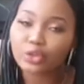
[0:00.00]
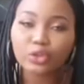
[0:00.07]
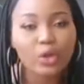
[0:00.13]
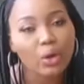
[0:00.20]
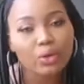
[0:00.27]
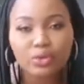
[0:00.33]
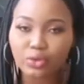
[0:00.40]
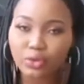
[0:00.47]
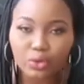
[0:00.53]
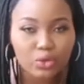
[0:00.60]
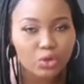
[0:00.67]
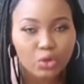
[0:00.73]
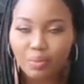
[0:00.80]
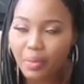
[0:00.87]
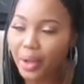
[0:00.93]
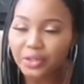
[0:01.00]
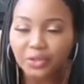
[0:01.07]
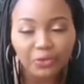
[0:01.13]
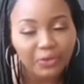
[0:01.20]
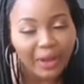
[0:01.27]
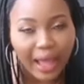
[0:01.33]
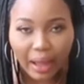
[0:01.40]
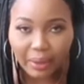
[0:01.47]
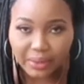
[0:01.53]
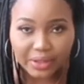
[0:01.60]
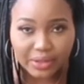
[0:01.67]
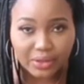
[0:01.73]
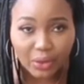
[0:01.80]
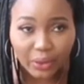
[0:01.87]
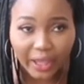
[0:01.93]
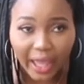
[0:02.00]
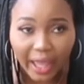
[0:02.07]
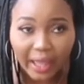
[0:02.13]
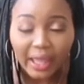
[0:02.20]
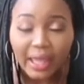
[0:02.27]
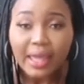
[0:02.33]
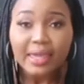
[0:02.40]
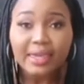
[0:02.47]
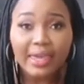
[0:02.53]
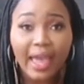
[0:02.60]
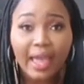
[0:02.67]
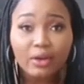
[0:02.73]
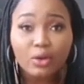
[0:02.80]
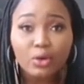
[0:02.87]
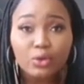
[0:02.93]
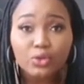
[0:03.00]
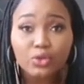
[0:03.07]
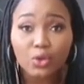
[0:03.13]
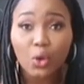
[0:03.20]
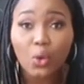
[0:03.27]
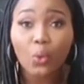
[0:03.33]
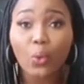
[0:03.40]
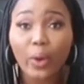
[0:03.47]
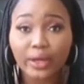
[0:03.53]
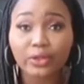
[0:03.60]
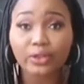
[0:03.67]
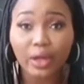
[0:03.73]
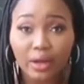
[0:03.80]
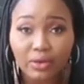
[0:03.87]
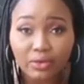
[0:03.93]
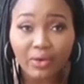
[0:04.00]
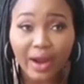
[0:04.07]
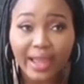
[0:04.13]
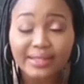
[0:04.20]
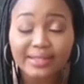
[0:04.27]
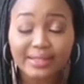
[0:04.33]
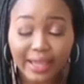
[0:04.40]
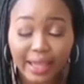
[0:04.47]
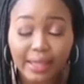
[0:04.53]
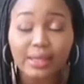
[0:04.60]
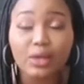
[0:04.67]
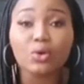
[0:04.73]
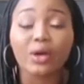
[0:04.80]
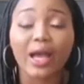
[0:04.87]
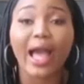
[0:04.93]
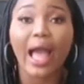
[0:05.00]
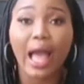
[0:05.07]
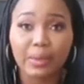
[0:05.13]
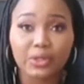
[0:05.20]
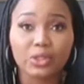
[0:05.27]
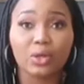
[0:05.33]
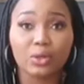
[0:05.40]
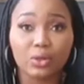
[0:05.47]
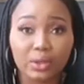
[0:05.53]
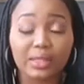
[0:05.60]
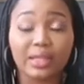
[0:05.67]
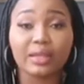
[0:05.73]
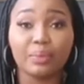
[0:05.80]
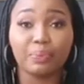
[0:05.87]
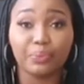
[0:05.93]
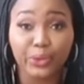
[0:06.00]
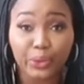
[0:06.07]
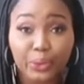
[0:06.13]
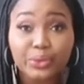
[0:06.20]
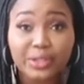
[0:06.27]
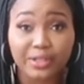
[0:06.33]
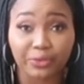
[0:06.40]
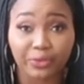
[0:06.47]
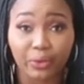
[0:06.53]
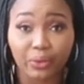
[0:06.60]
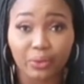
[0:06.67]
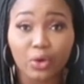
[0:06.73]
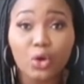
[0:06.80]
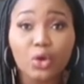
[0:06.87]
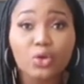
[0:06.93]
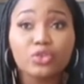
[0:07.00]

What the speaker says: don't do too much flowers, okay? Candles, when done right, can look absolutely beautiful.